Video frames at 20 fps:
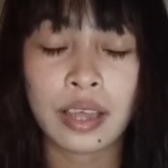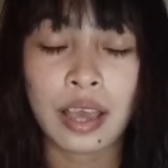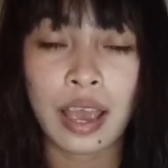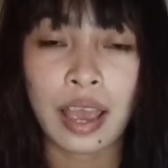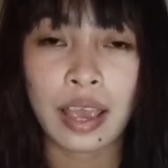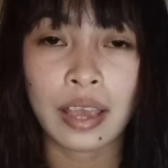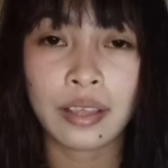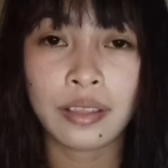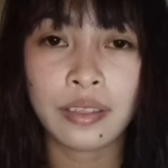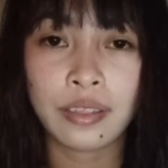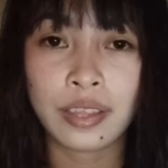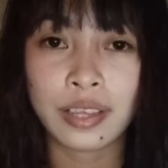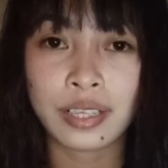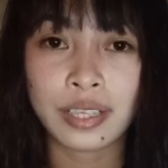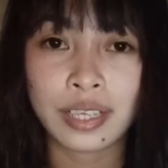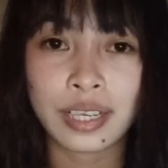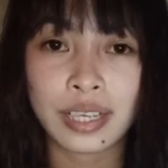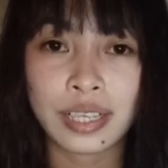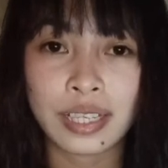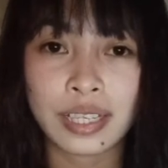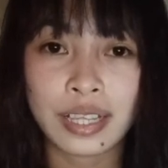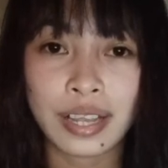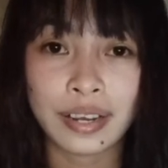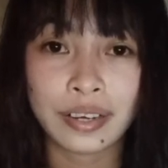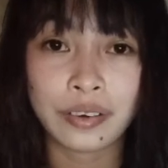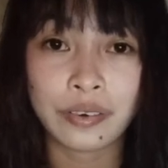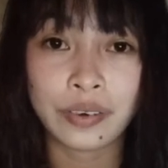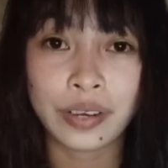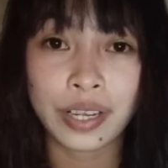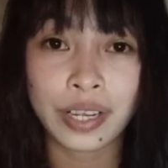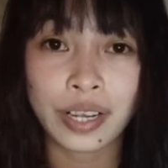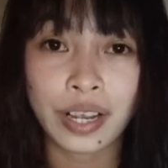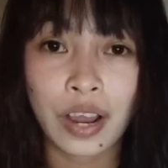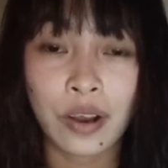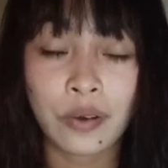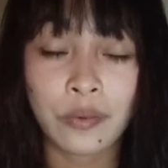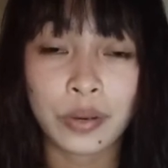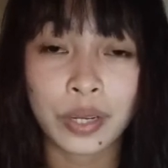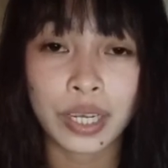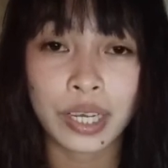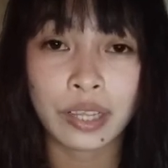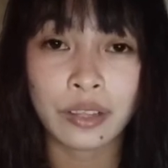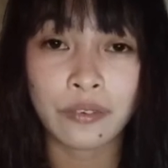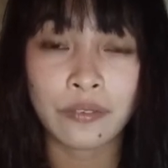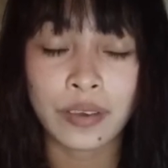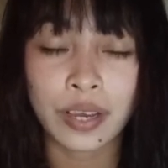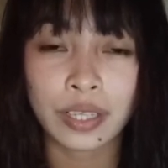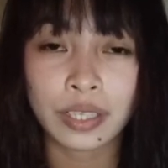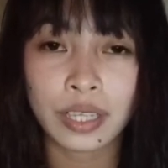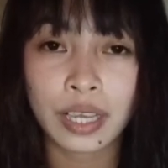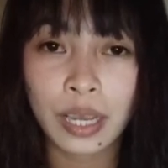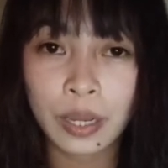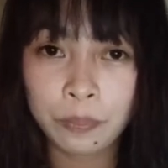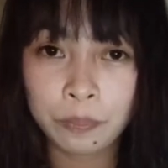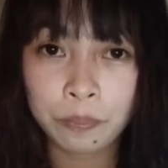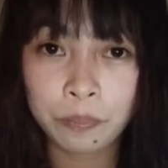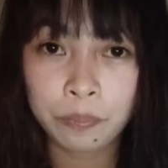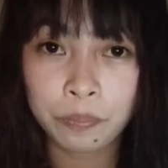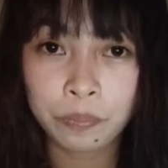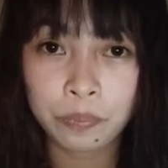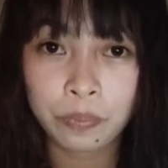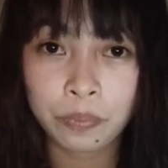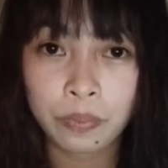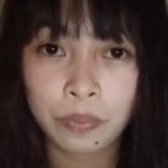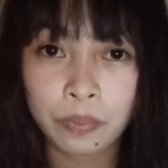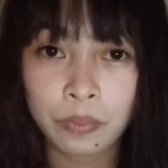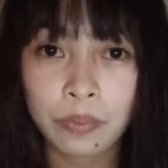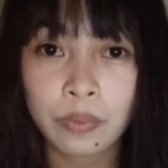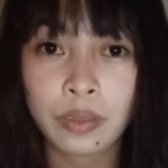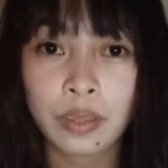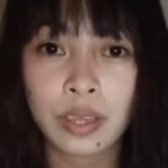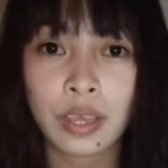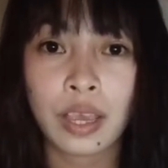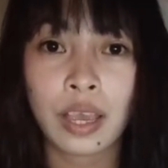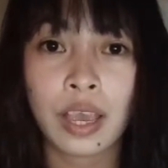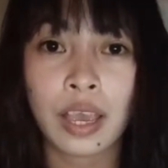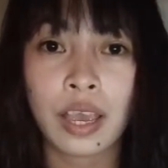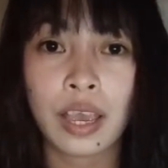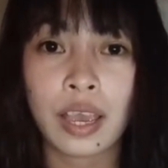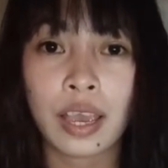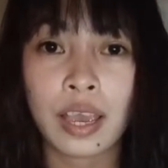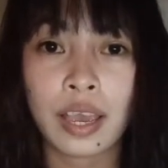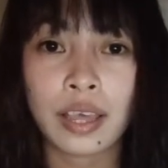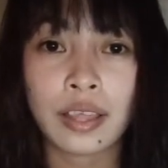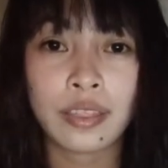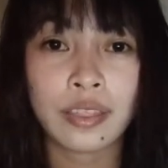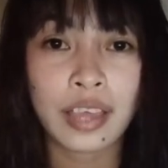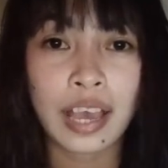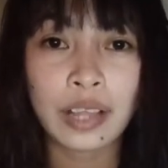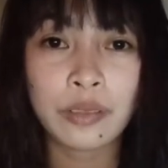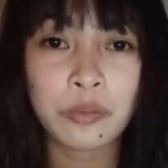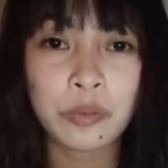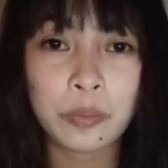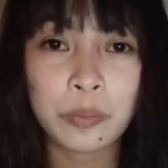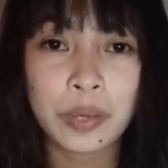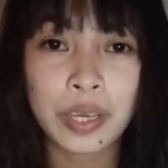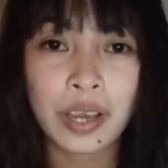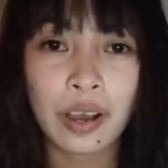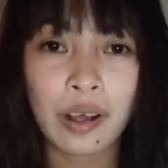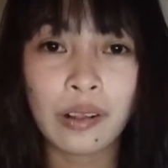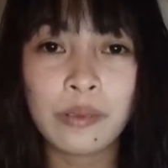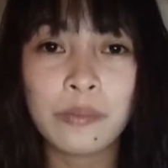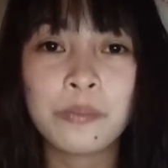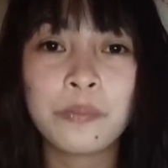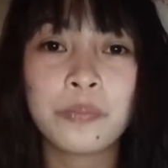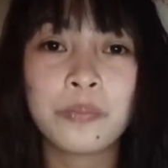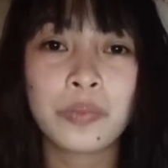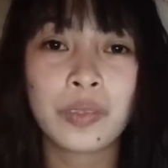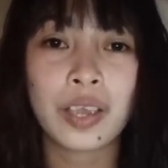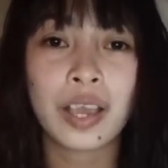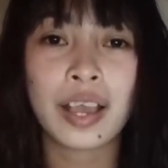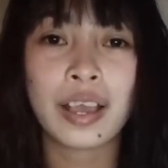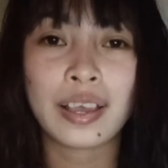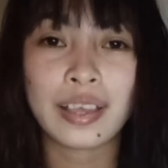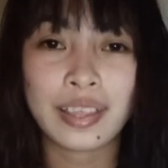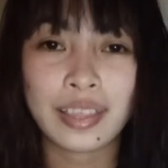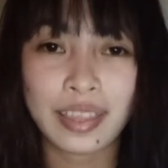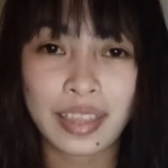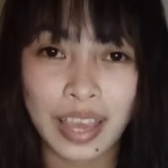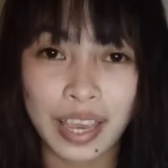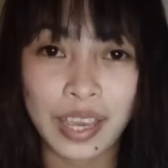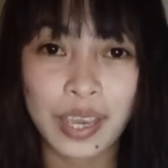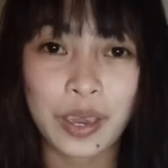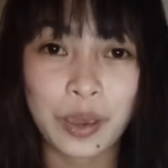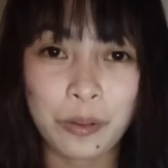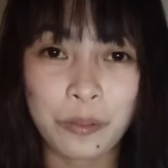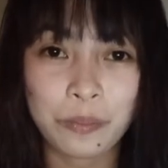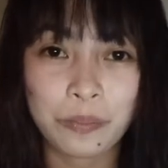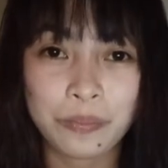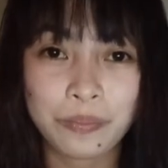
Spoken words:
and this is Rica Lovetta, and that would be all. Thank you.